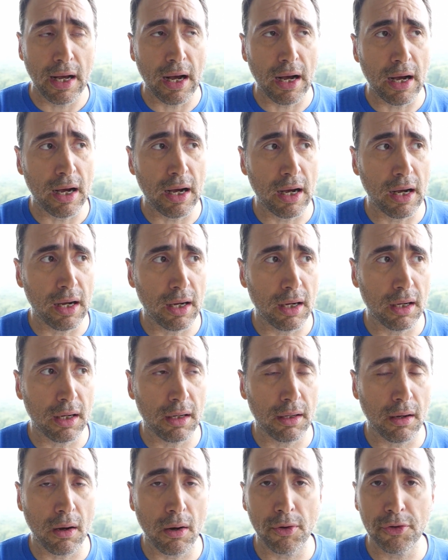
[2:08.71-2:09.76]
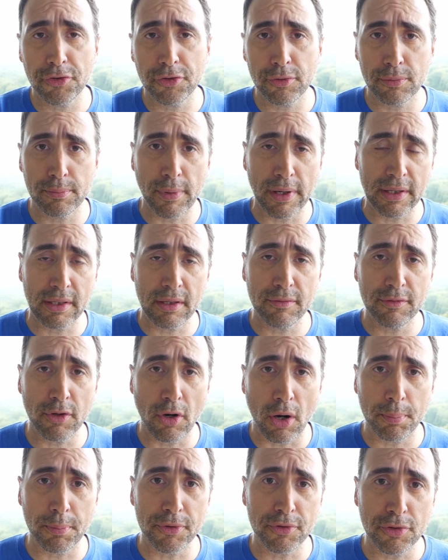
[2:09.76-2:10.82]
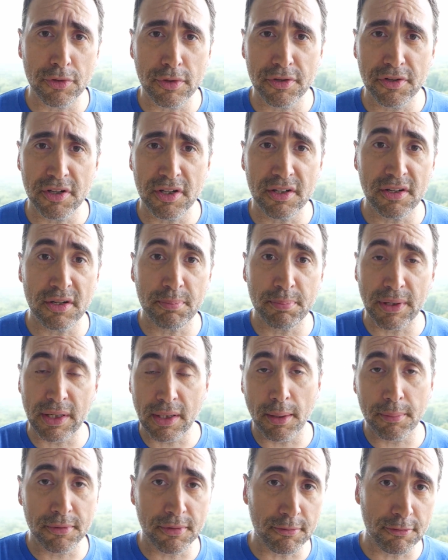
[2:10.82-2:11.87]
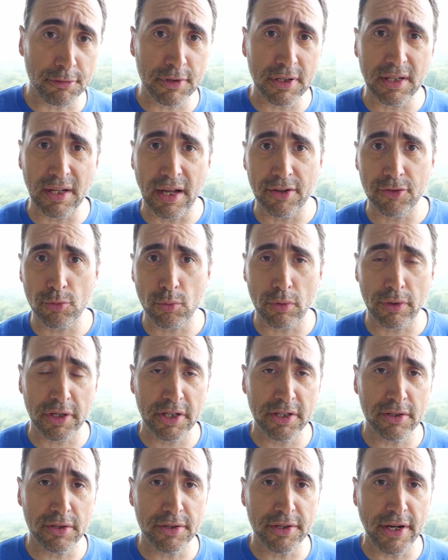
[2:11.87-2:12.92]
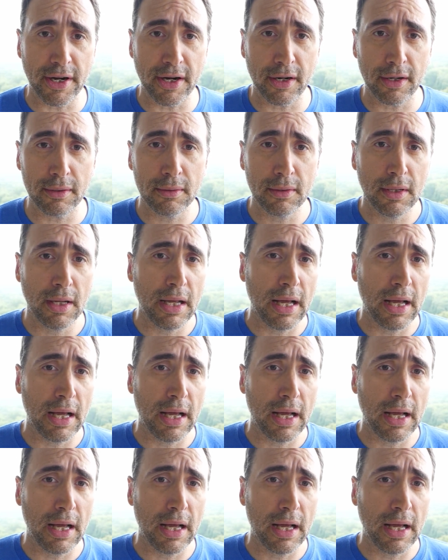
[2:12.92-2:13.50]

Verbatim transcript: Uh, also, might give you opportunity to pick up some freelance work here and there,